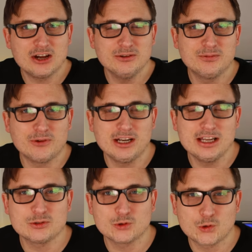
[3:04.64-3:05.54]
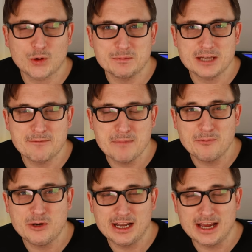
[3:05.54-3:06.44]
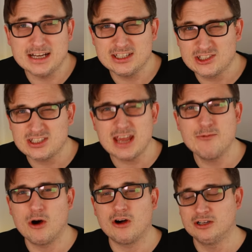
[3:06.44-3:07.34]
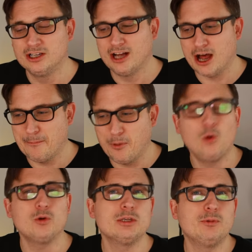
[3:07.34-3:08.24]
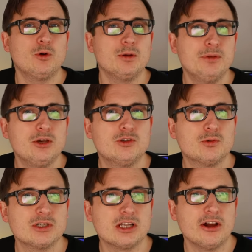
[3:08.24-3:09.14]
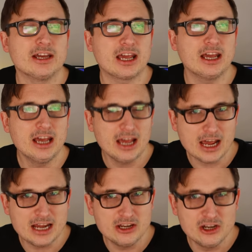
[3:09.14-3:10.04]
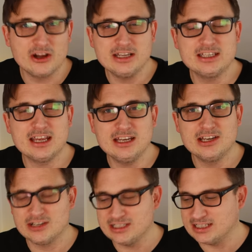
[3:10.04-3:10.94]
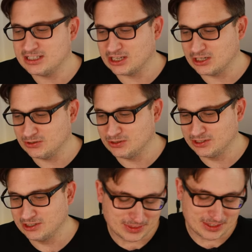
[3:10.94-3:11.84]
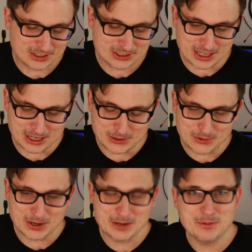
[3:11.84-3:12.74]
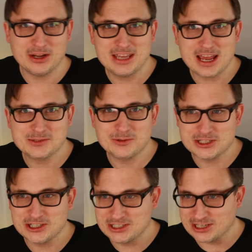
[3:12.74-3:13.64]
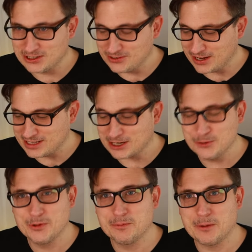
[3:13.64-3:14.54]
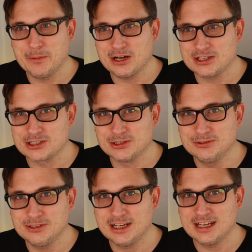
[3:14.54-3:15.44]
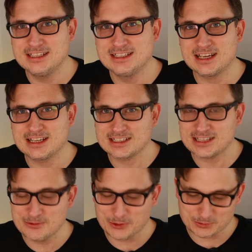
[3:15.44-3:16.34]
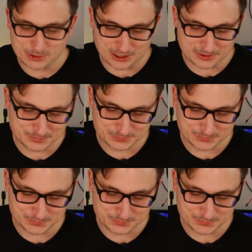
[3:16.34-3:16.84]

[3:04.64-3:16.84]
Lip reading: go for a little trip down memory lane and see what a portable computer was like in 1992. So I guess what I should do is open my parcel and see what's what.